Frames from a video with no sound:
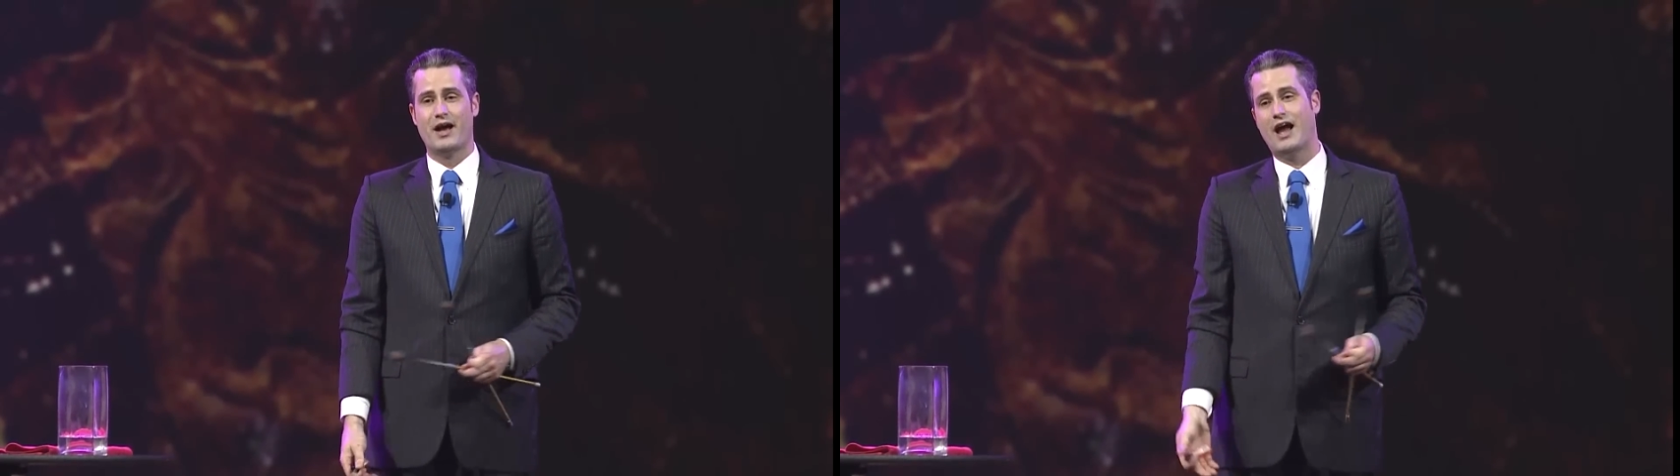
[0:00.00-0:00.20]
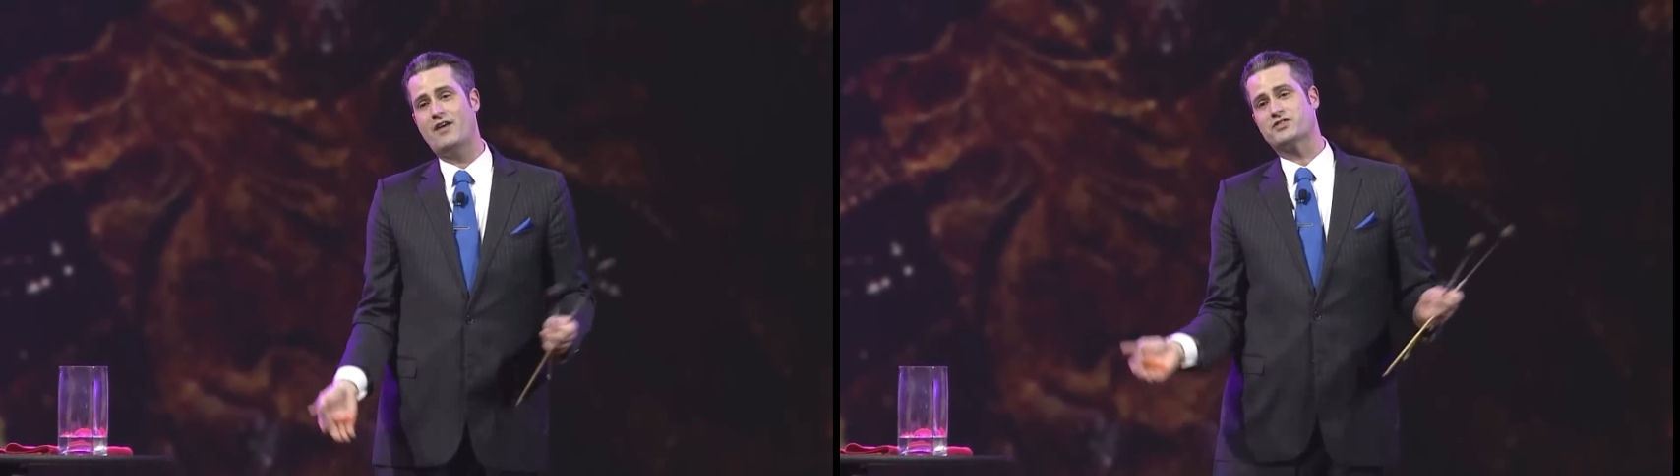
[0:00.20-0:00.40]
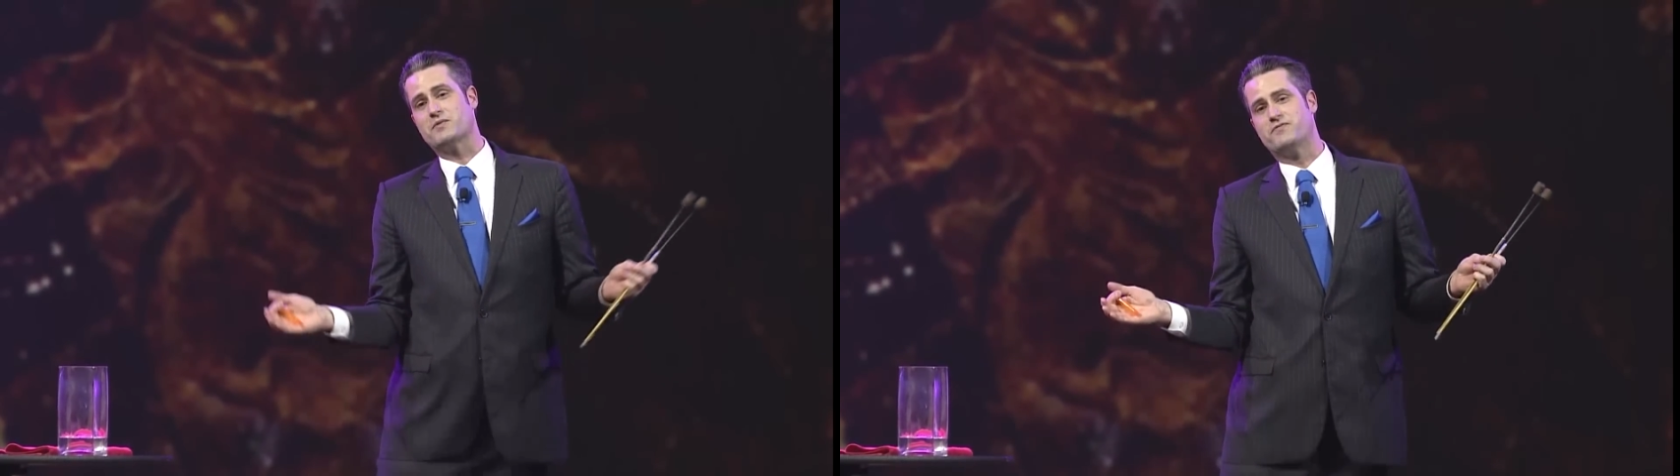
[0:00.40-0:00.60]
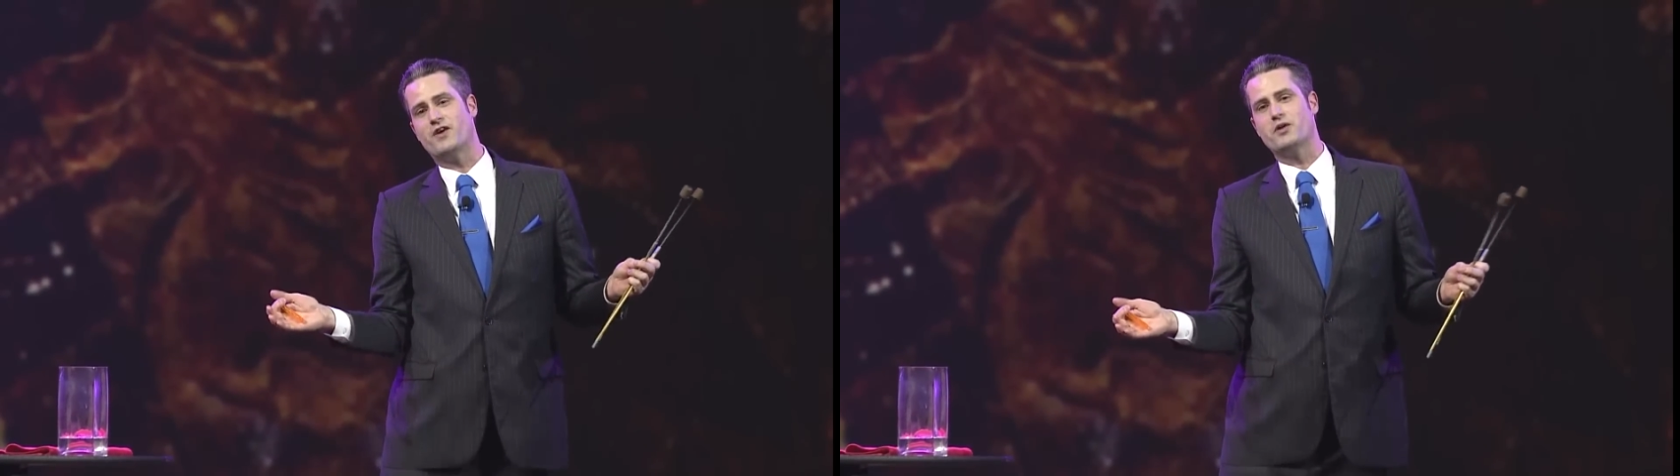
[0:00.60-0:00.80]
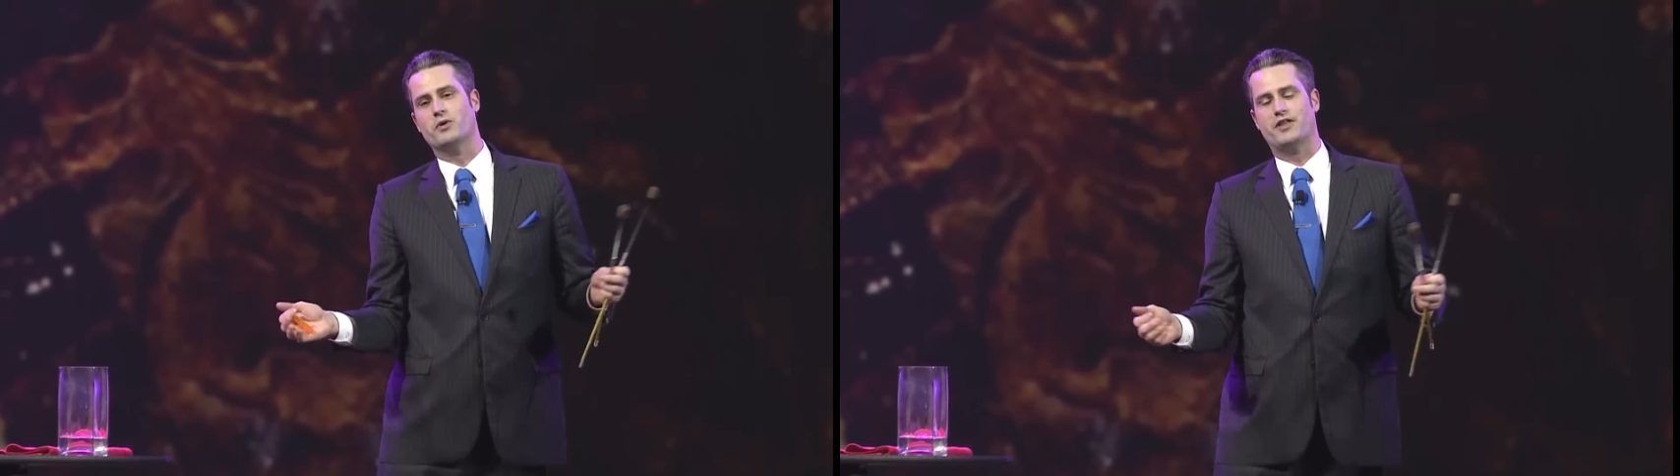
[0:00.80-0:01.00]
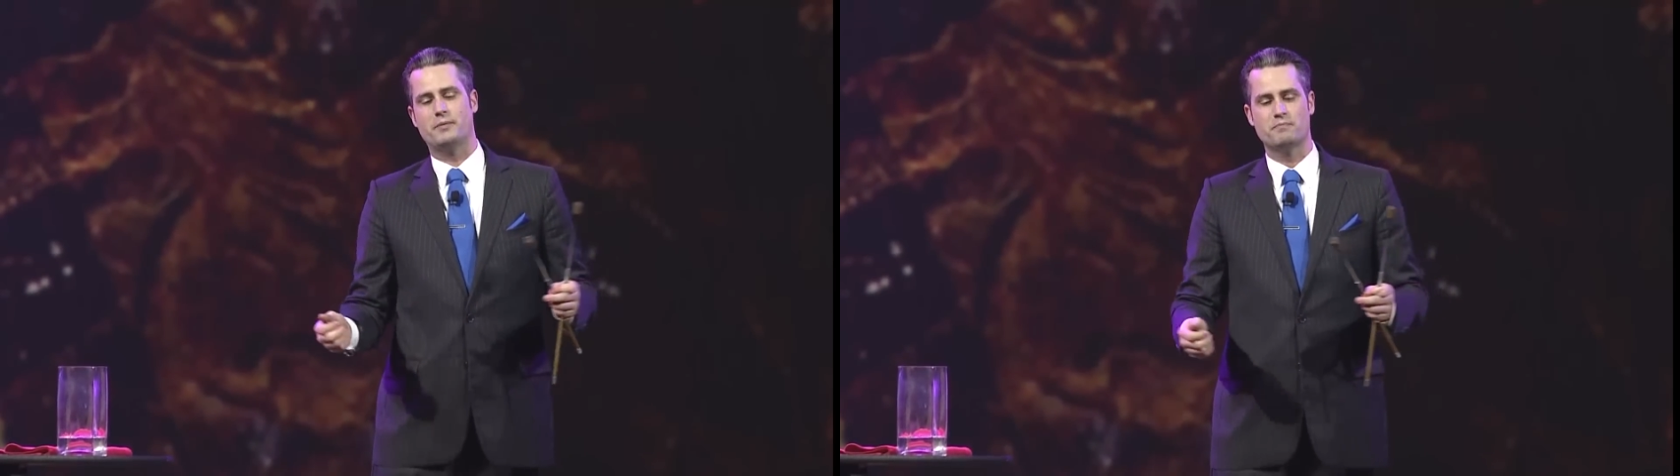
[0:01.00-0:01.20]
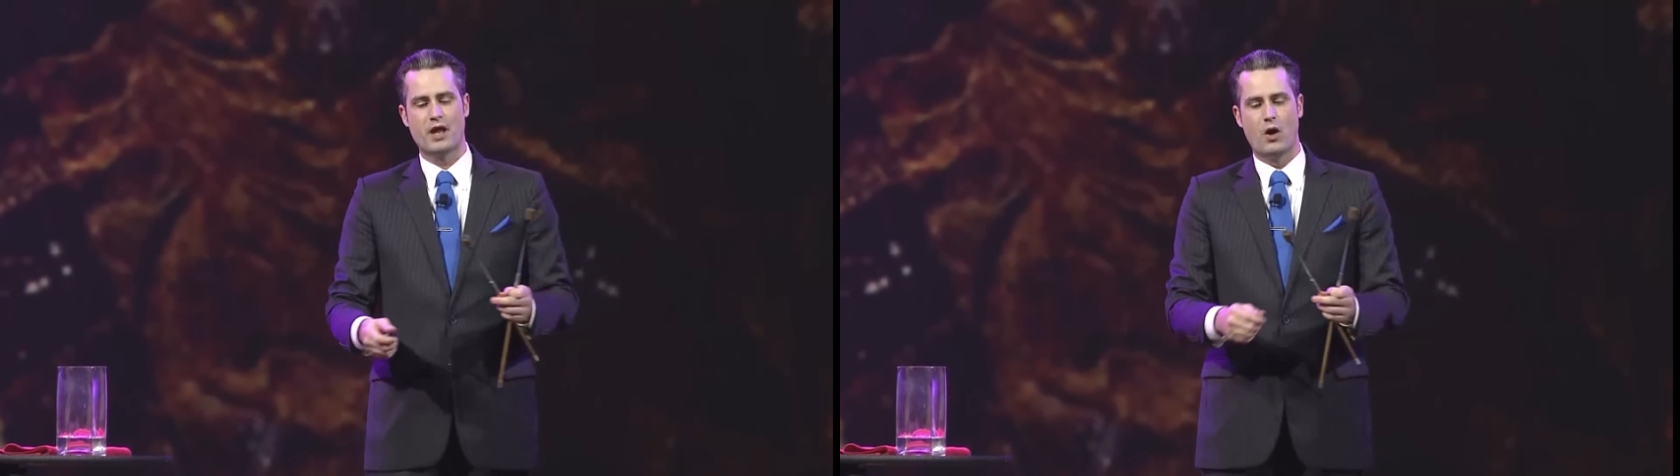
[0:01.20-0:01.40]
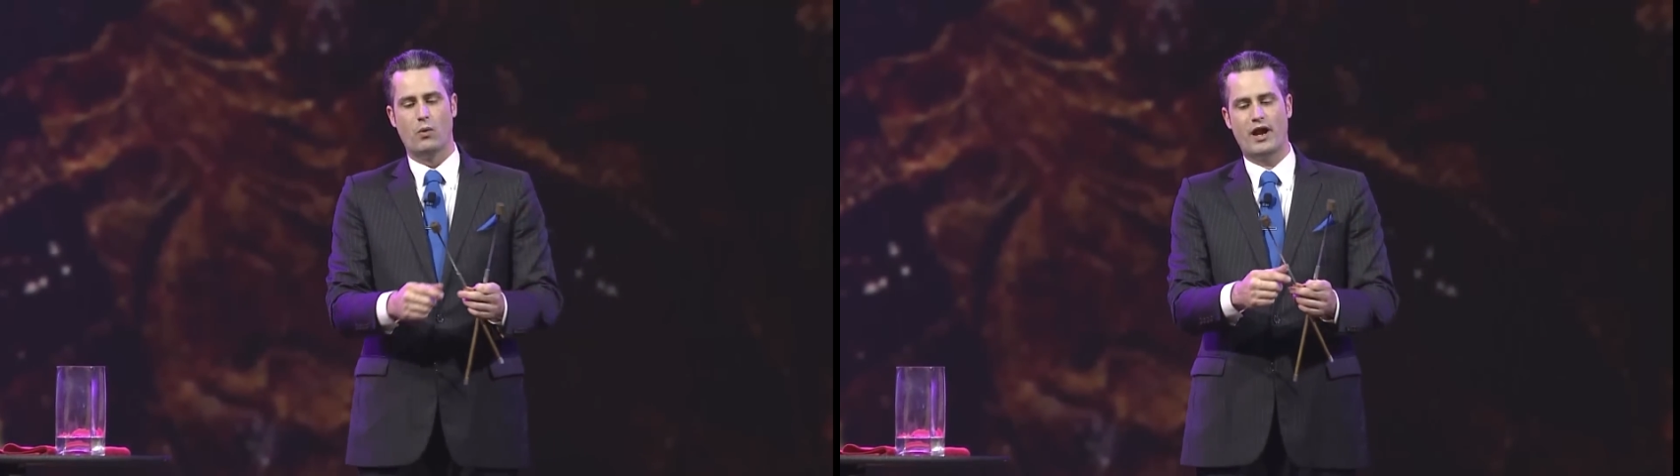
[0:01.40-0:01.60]
have some fun with it.
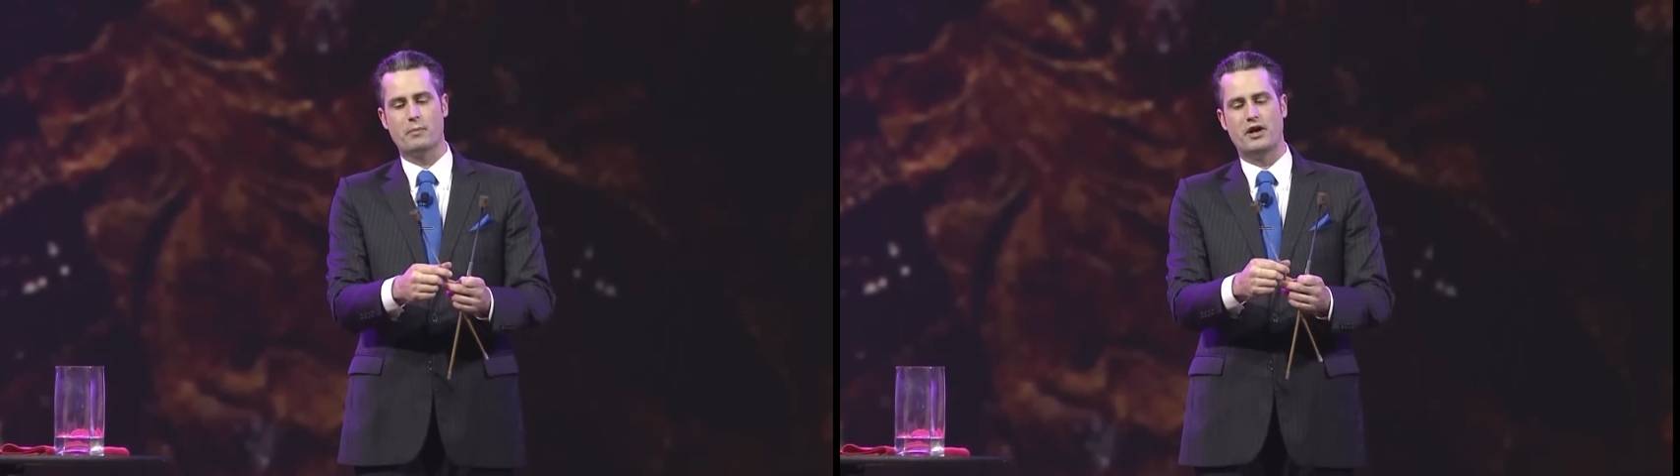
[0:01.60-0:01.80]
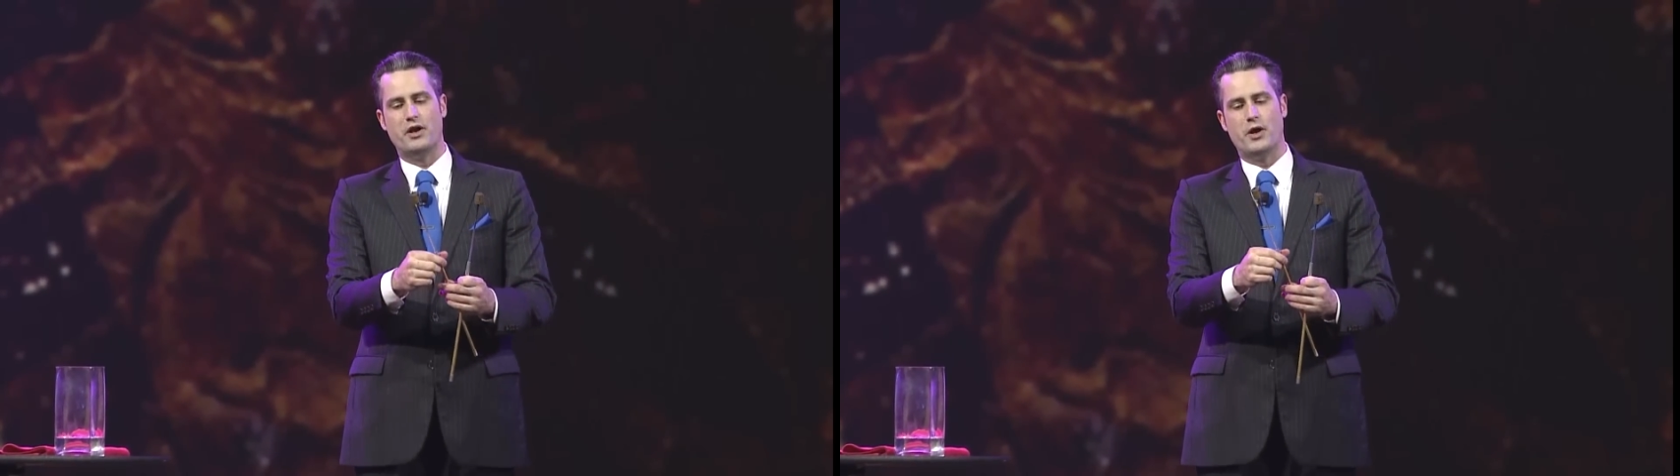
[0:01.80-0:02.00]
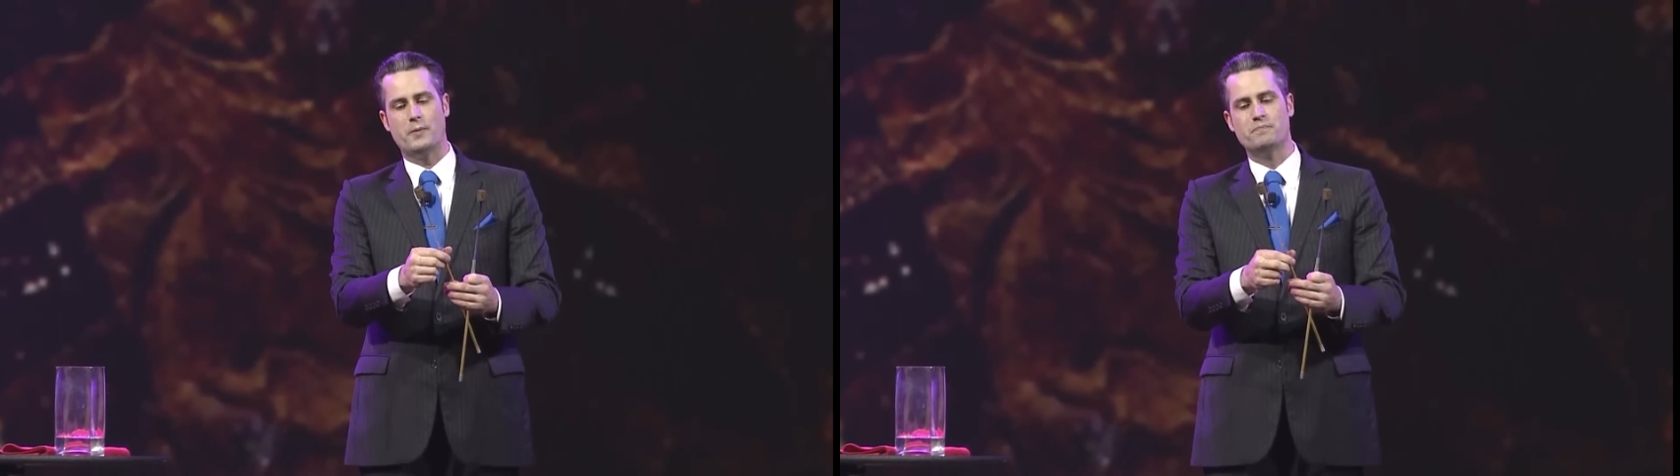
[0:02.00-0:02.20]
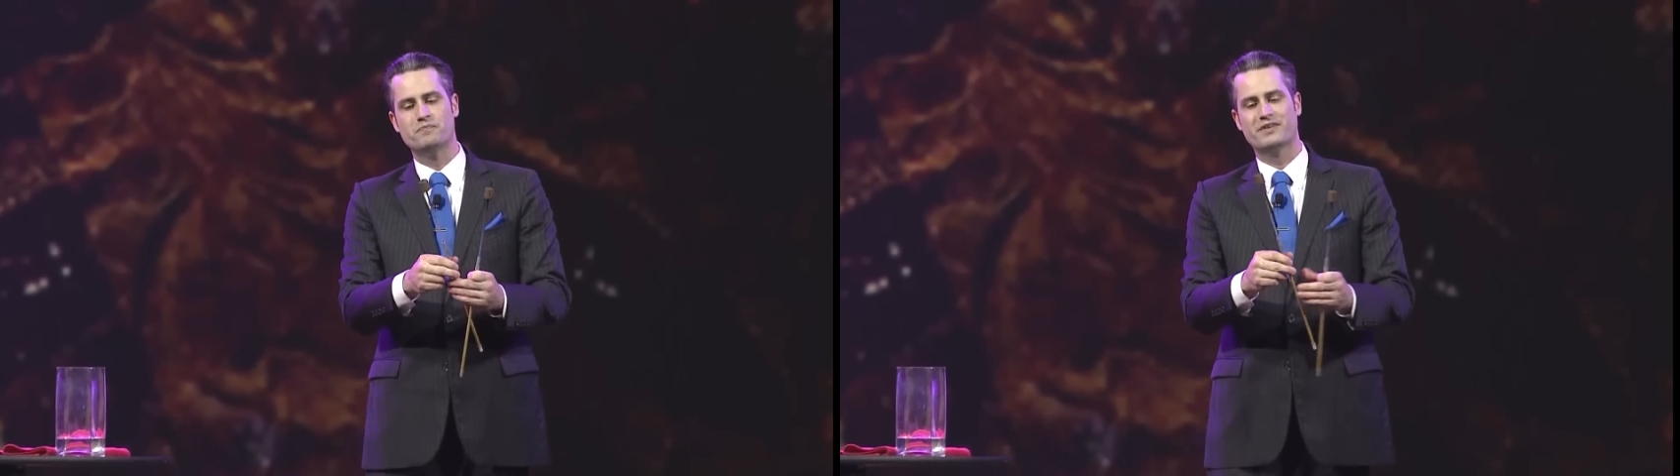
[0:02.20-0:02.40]
What I'm going to do